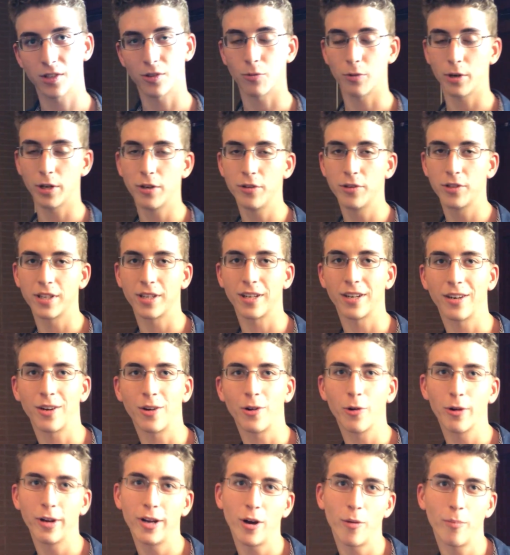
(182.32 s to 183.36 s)
So we're using
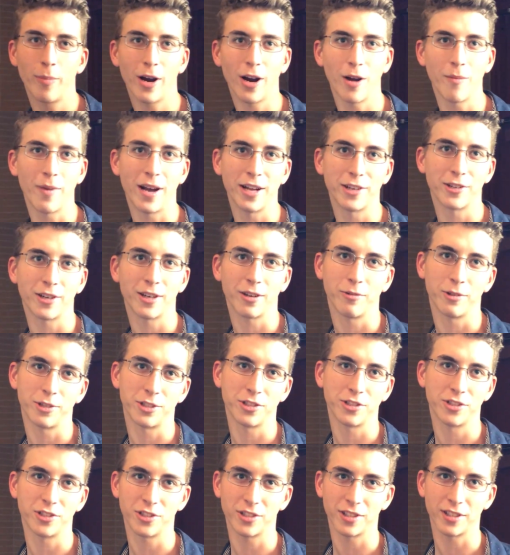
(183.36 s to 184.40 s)
Creo Parametric, which
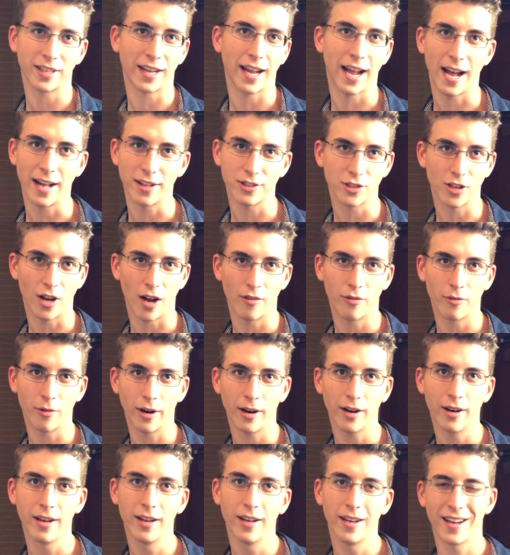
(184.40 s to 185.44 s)
is just a CAD
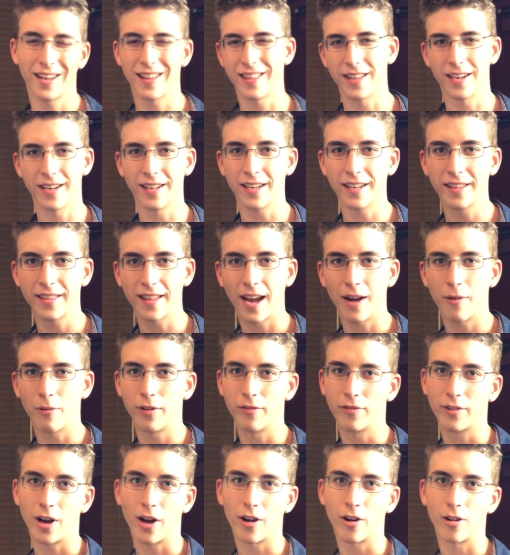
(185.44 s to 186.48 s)
software, and then in that
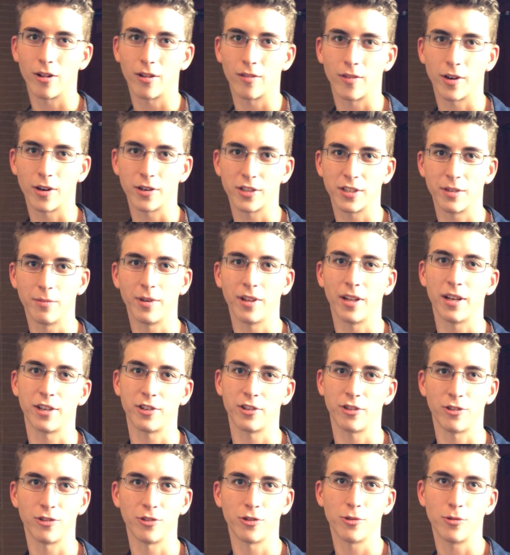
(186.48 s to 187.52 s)
we've got all of our
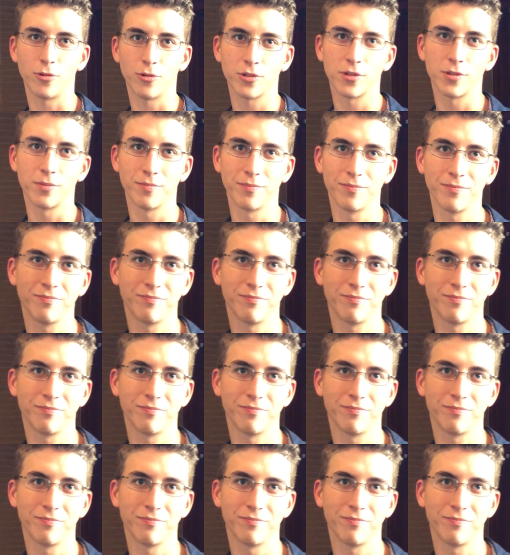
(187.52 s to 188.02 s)
simulation tools.